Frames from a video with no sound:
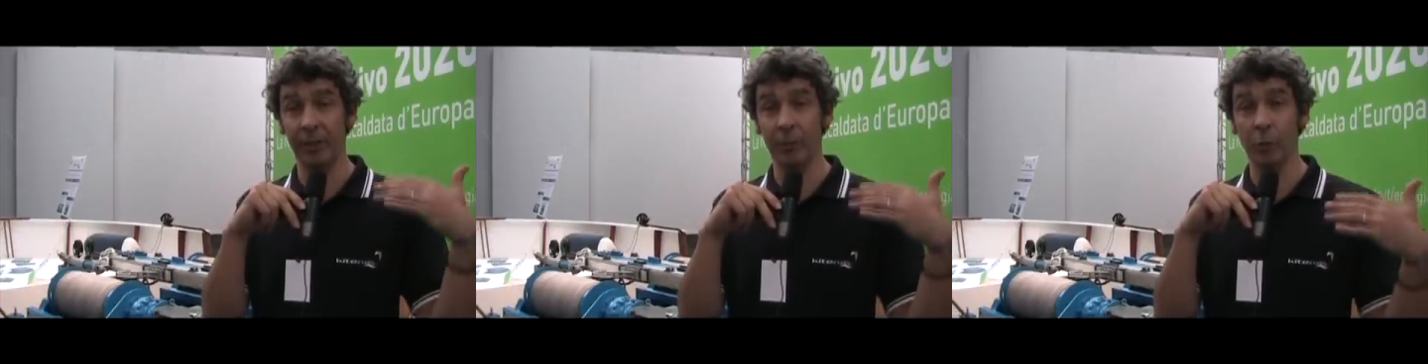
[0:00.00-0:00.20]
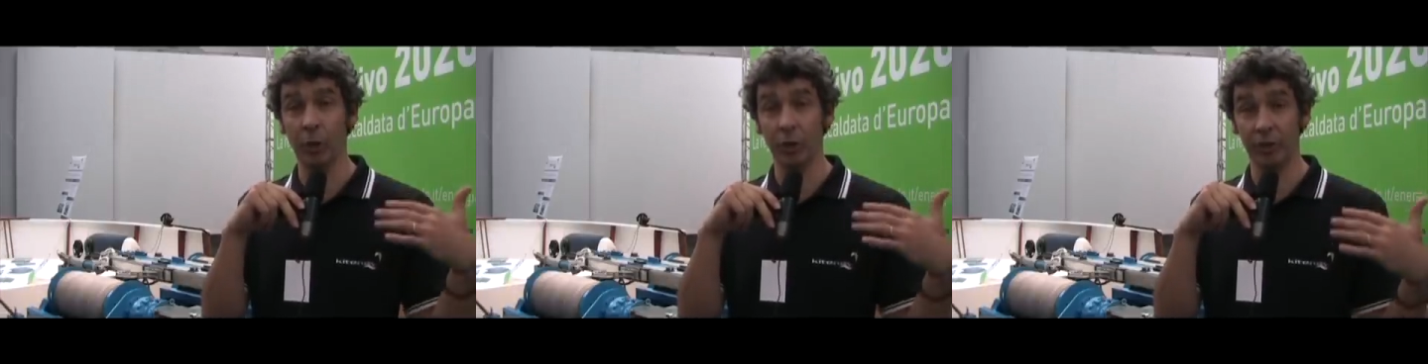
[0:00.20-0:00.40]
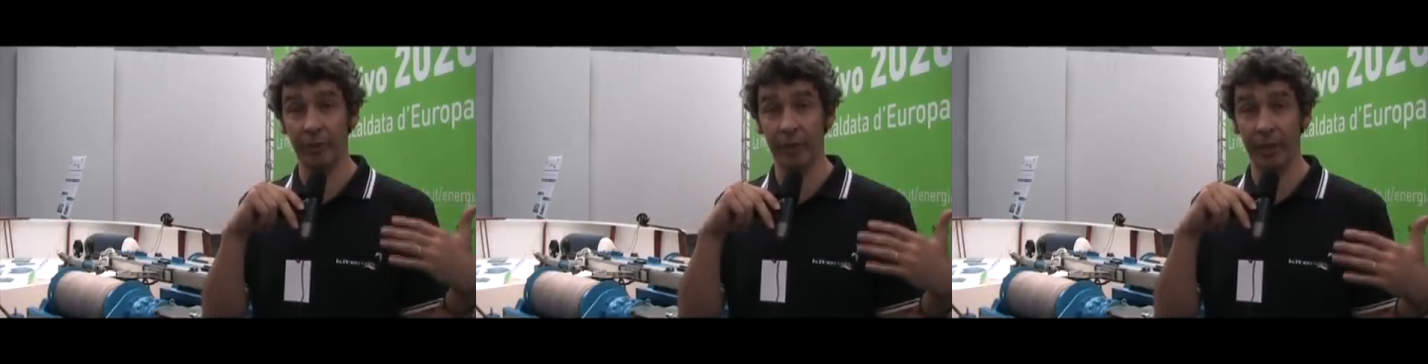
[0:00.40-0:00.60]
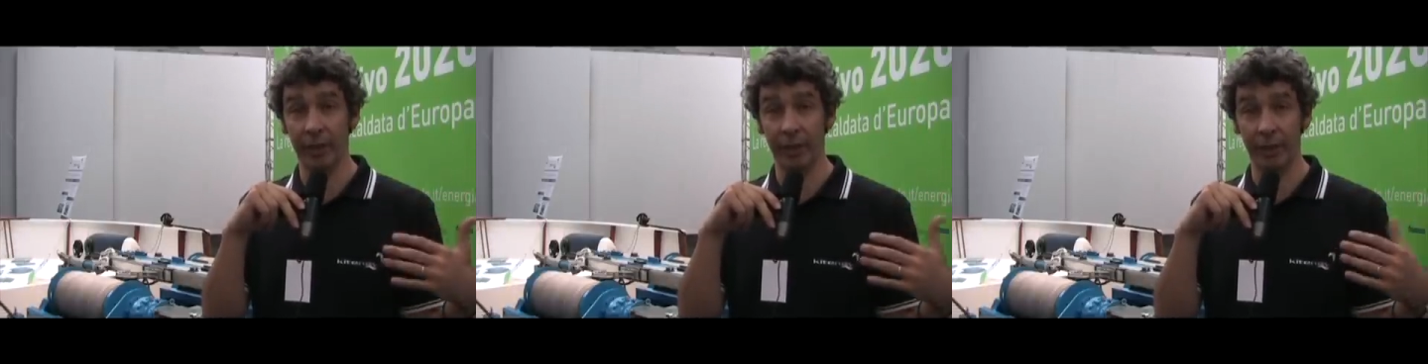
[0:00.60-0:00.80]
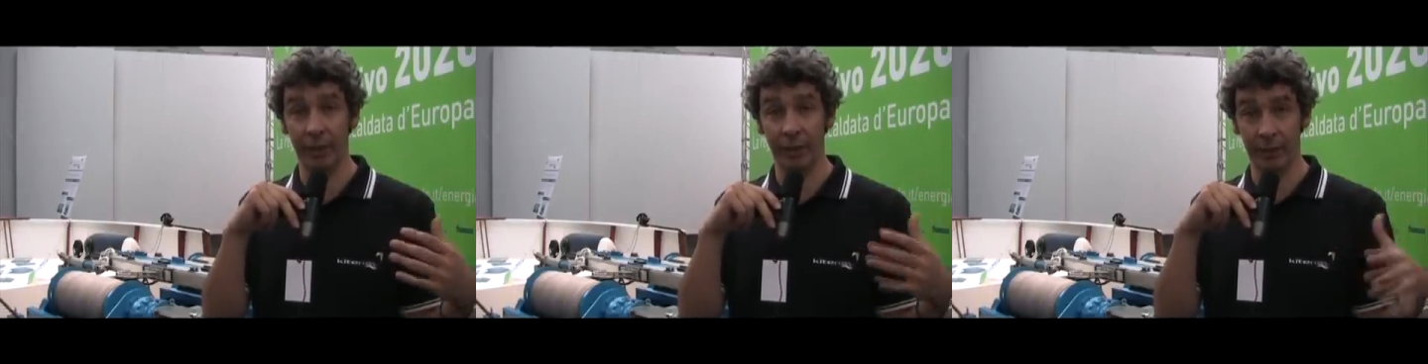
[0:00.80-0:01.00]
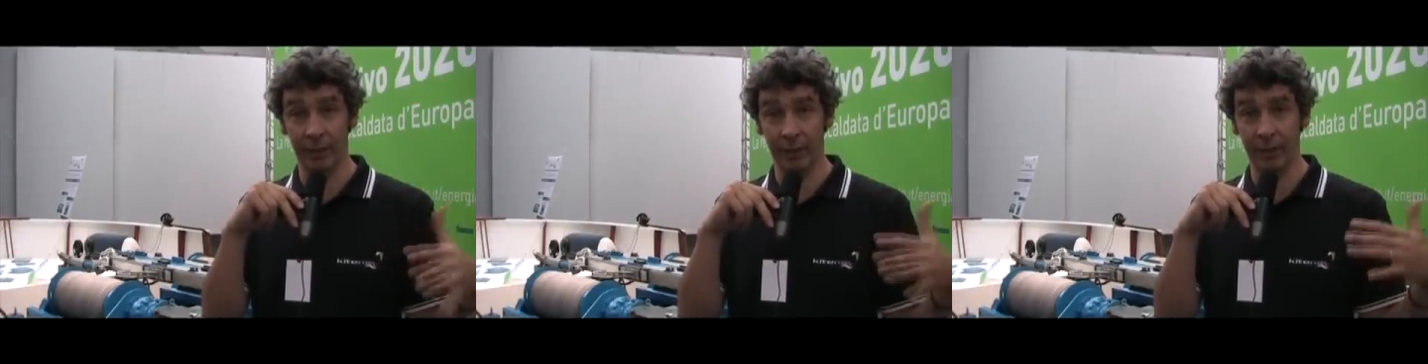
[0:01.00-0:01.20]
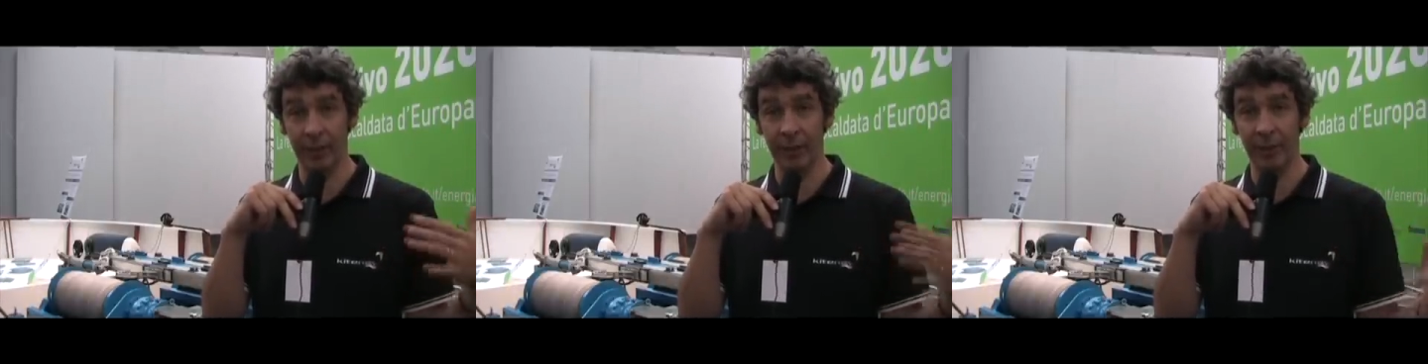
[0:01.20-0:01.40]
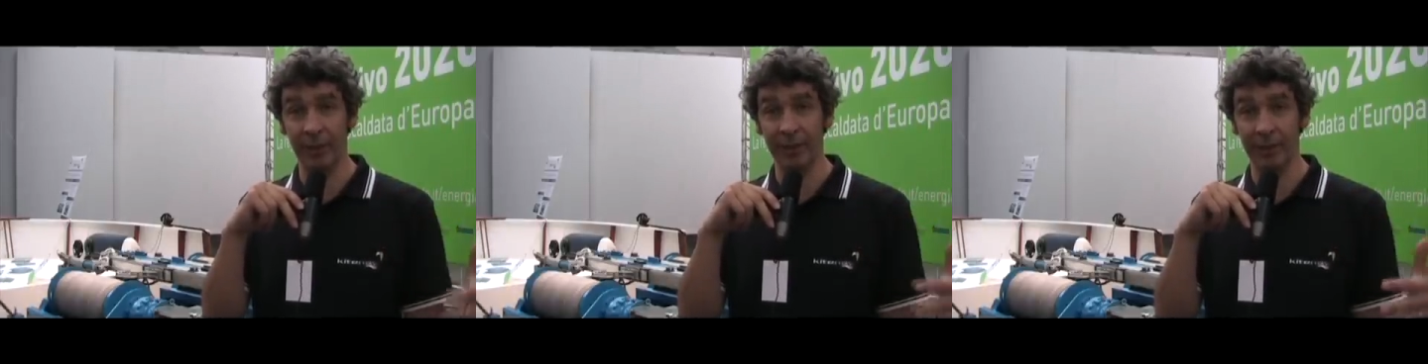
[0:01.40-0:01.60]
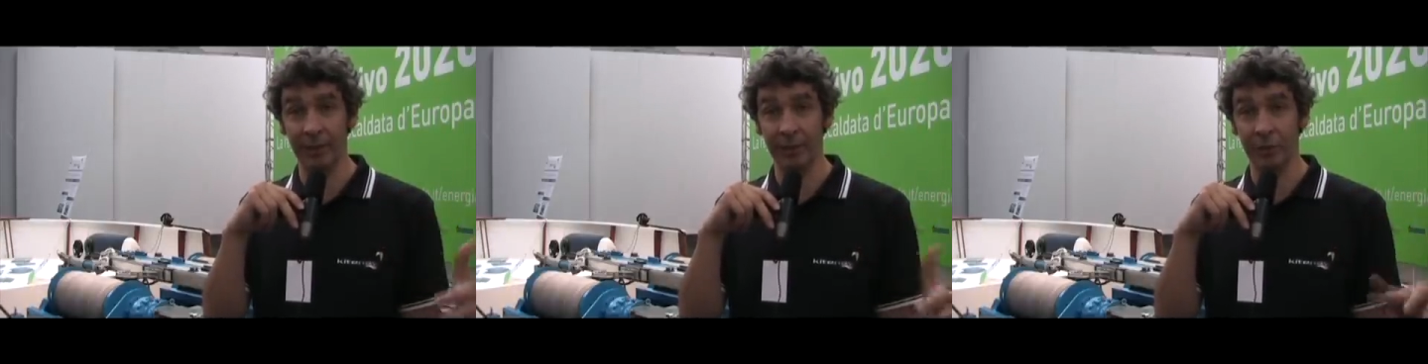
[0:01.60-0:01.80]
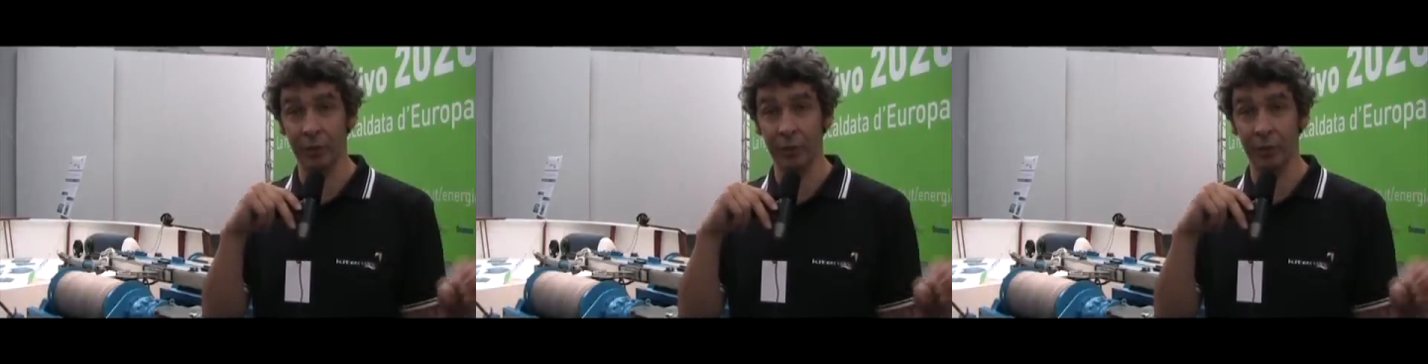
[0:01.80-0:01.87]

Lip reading: was very limited,